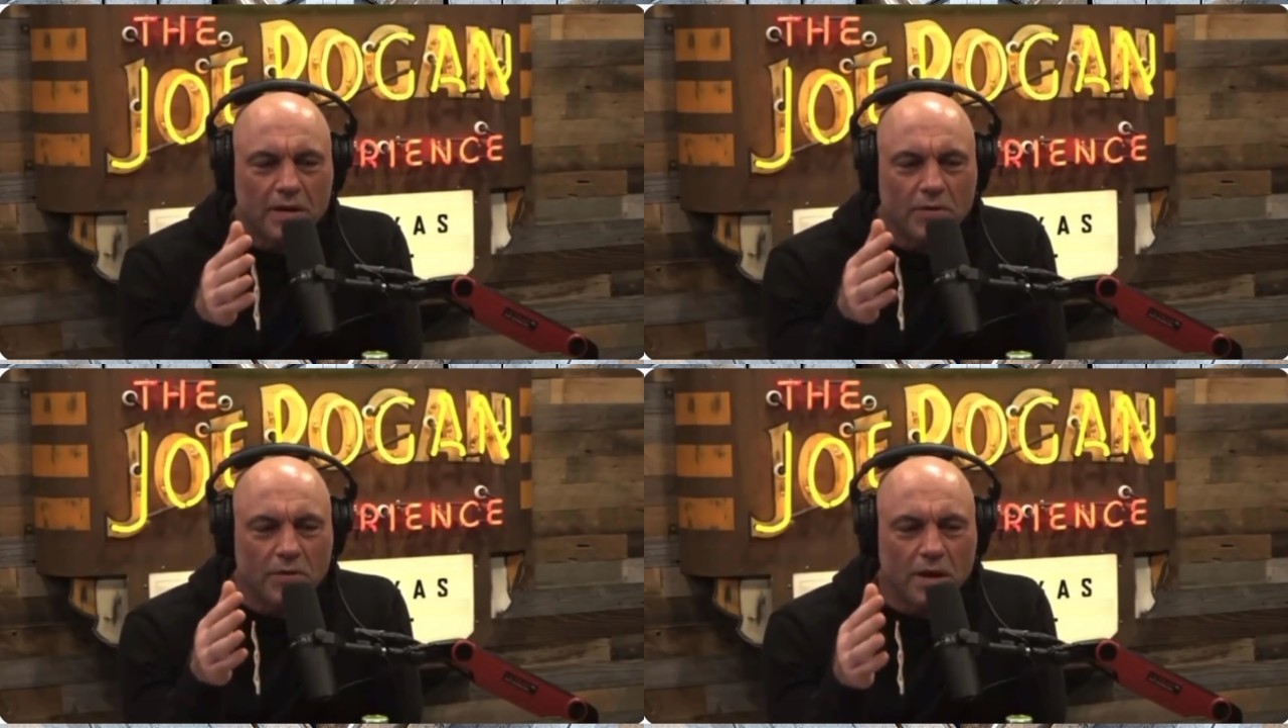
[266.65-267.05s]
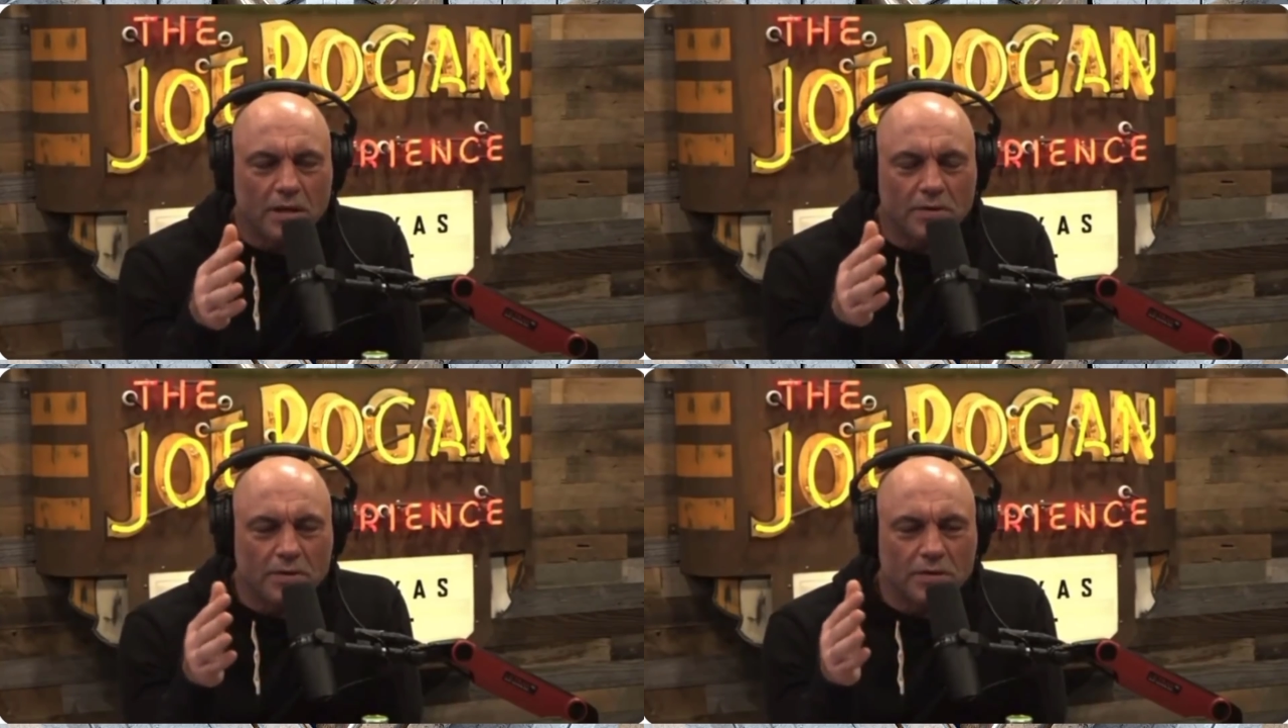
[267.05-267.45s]
that the
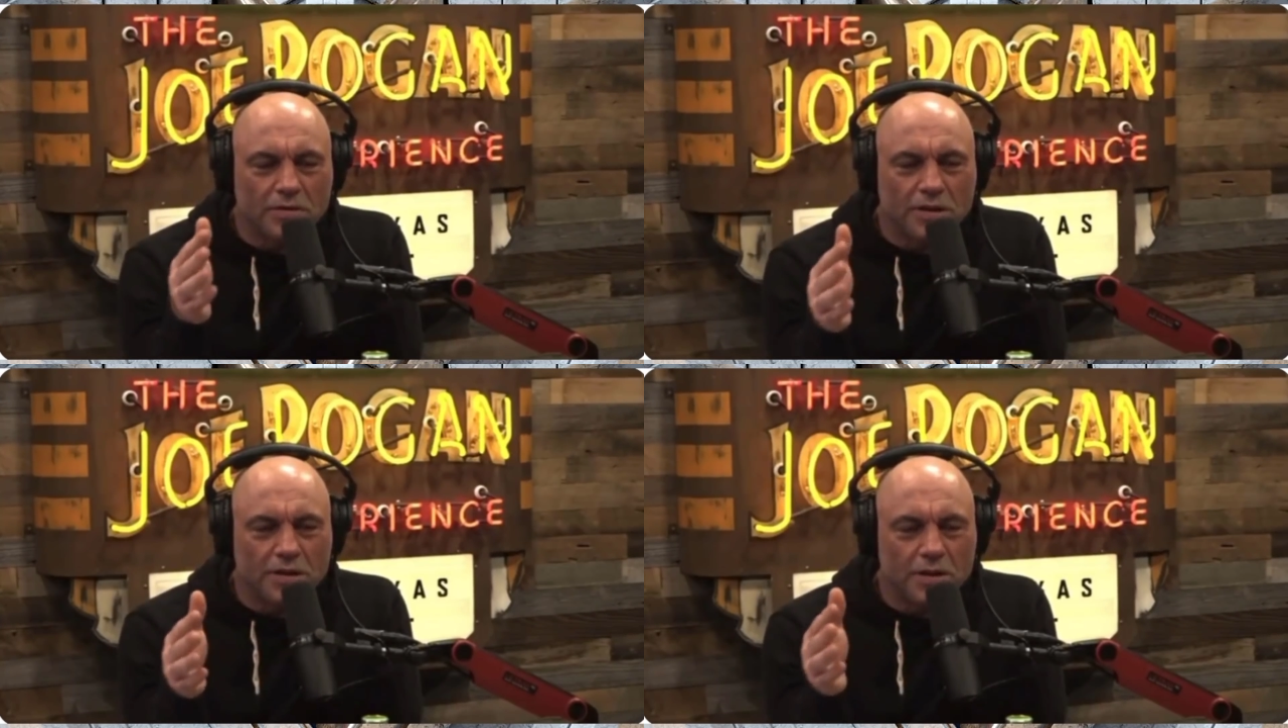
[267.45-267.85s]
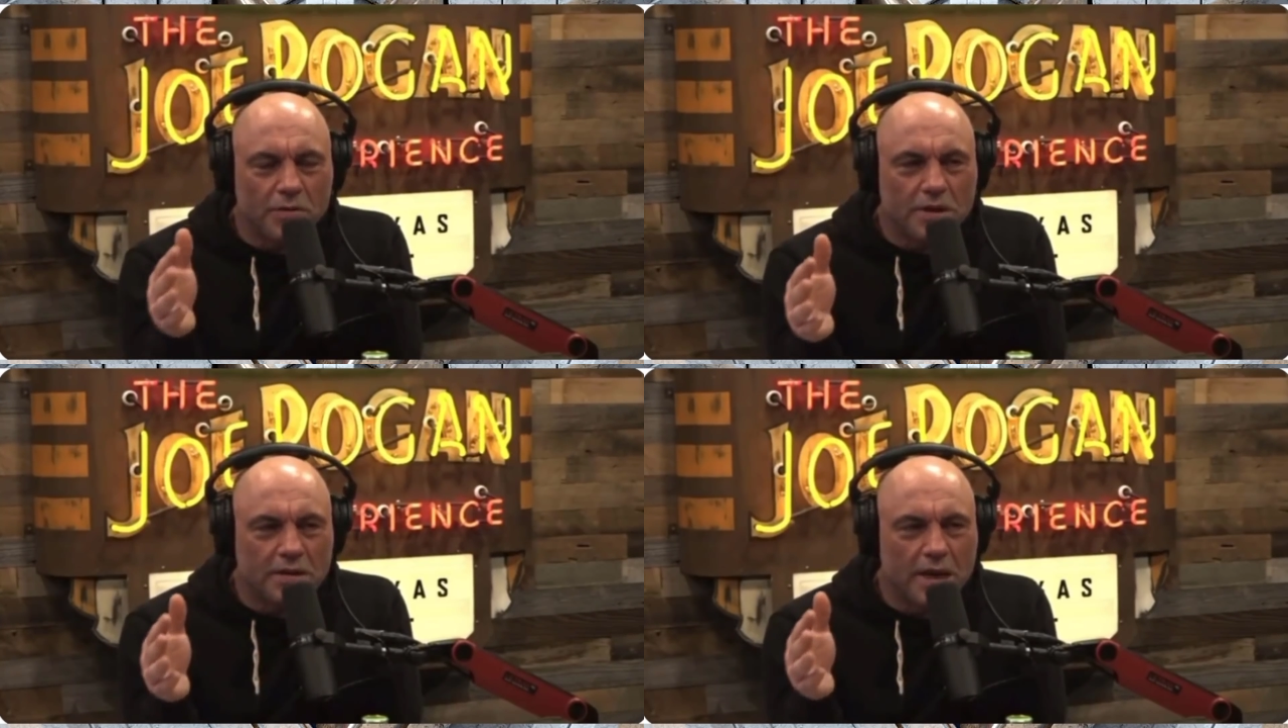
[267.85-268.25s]
corporate press is
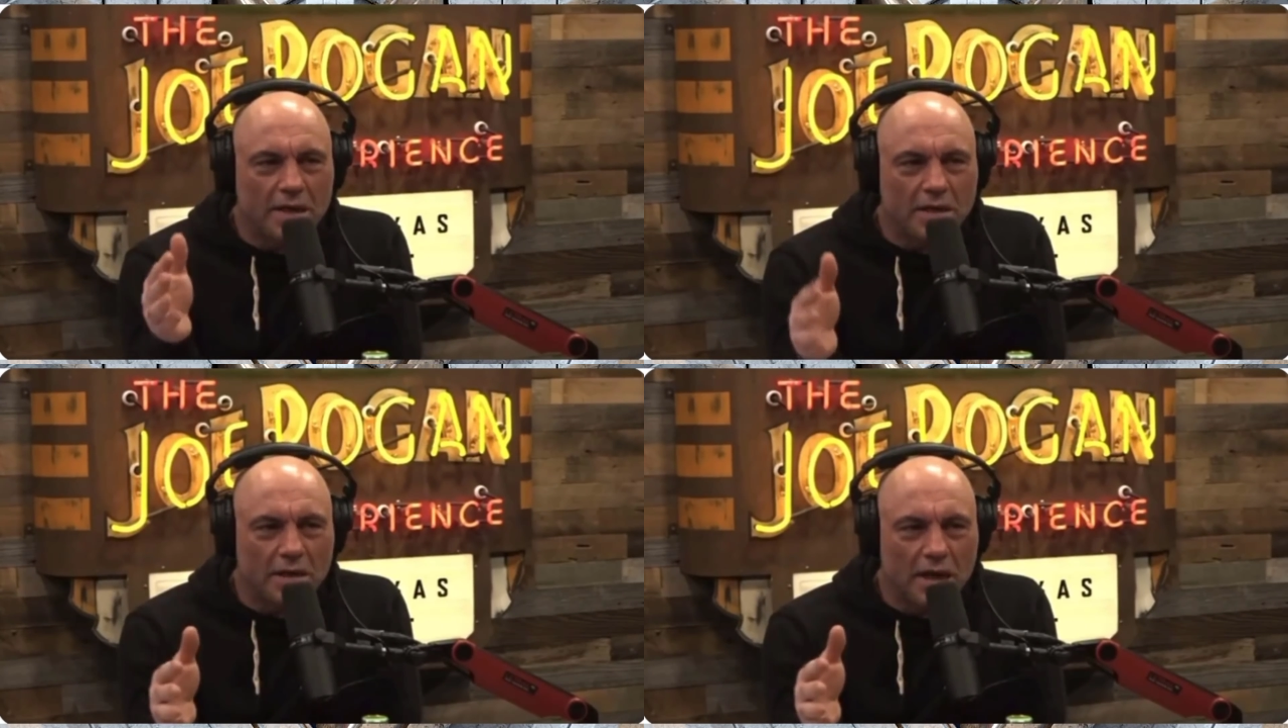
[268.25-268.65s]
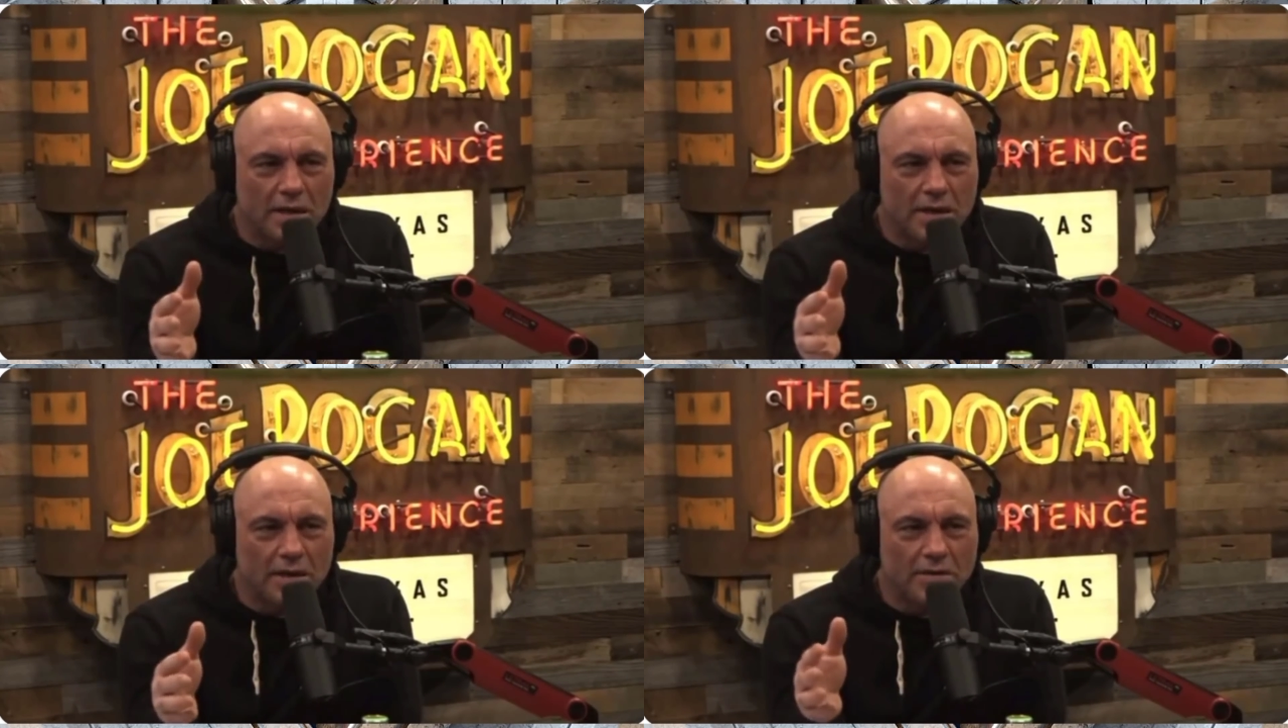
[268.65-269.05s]
doing is not
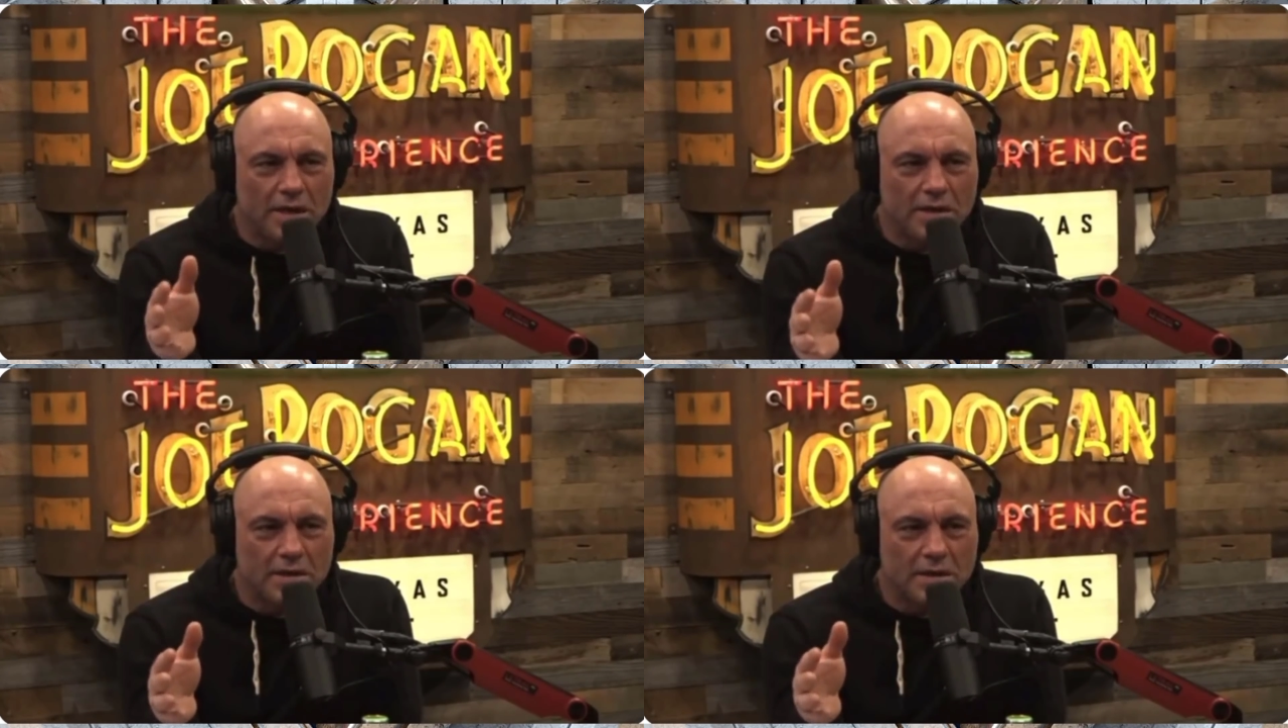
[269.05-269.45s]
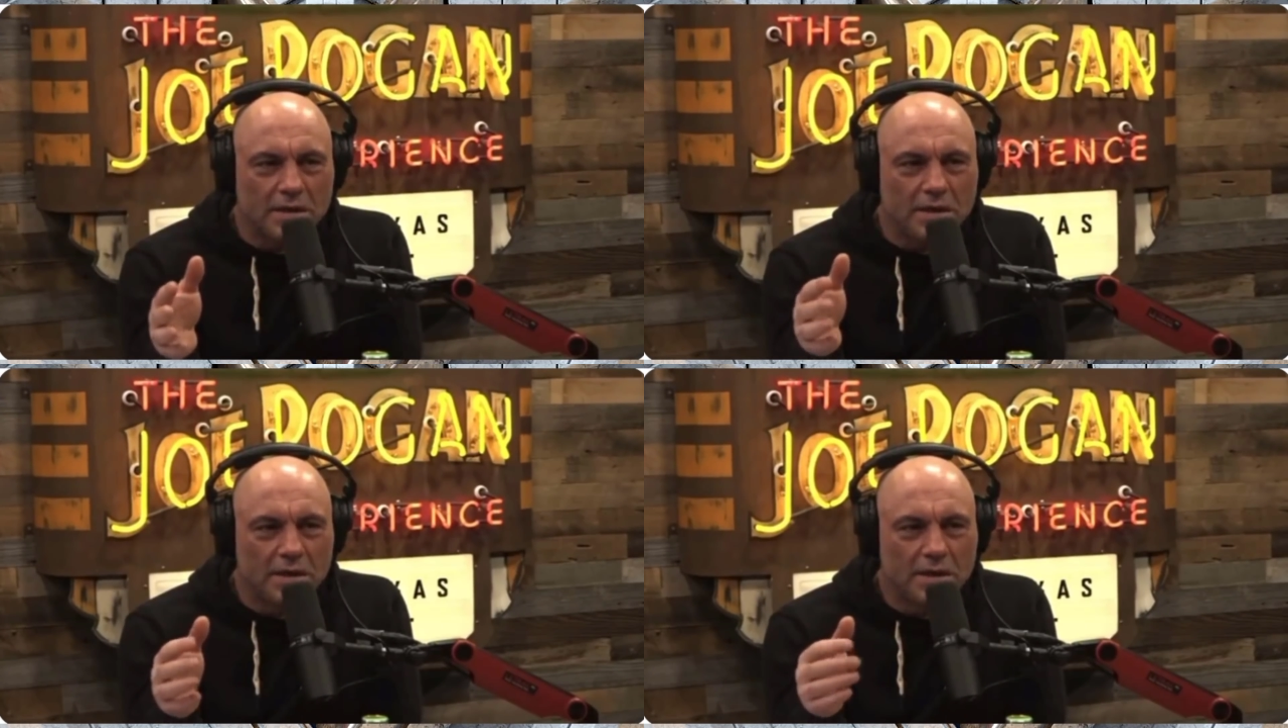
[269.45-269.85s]
lying
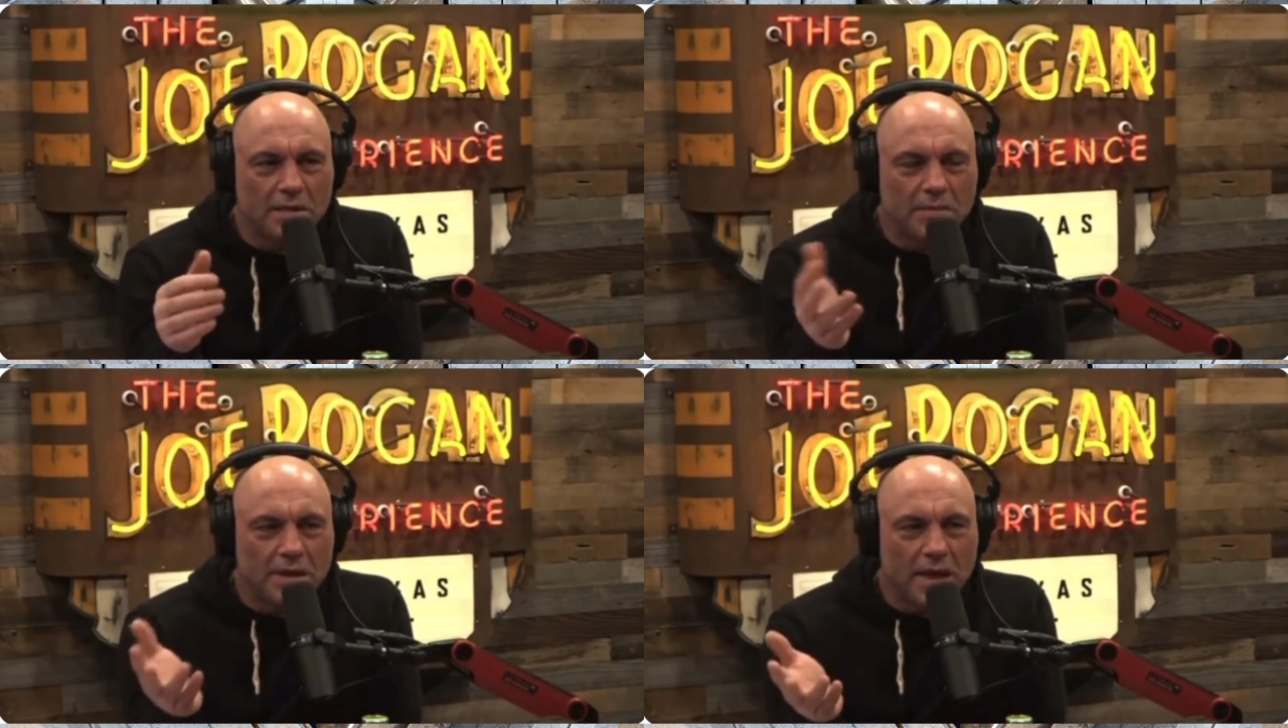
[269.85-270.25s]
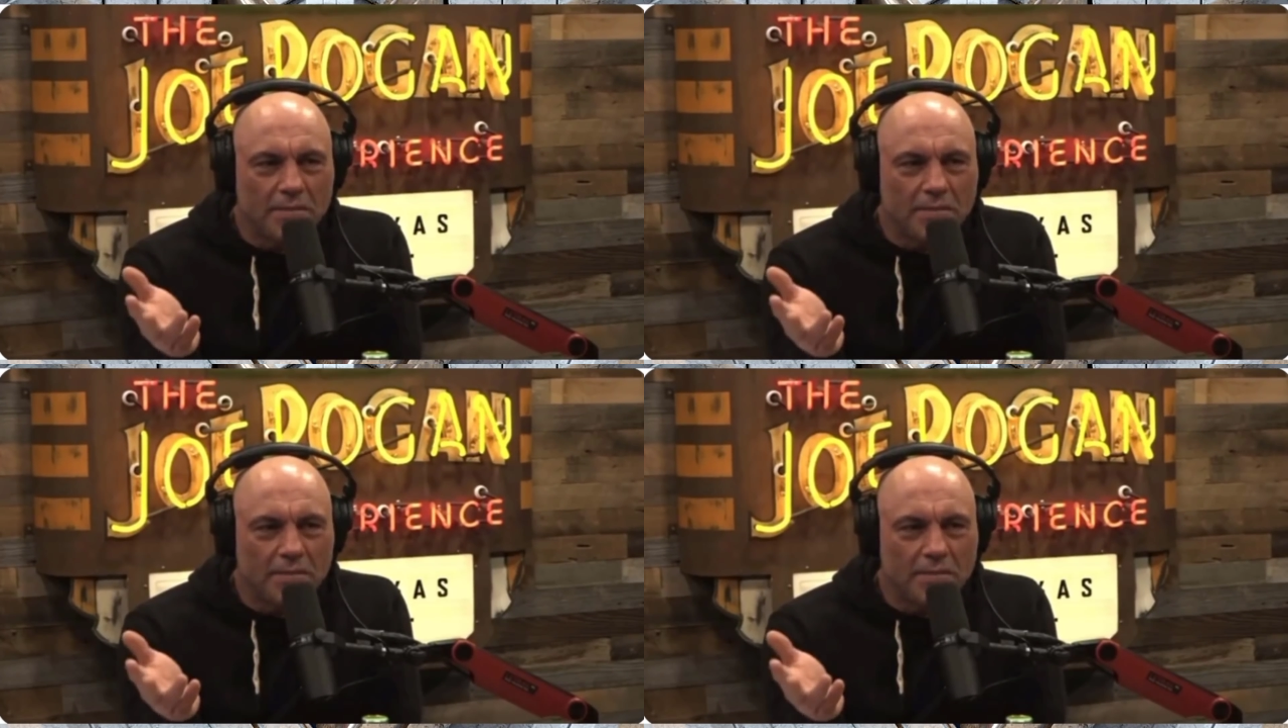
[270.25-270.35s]
to people or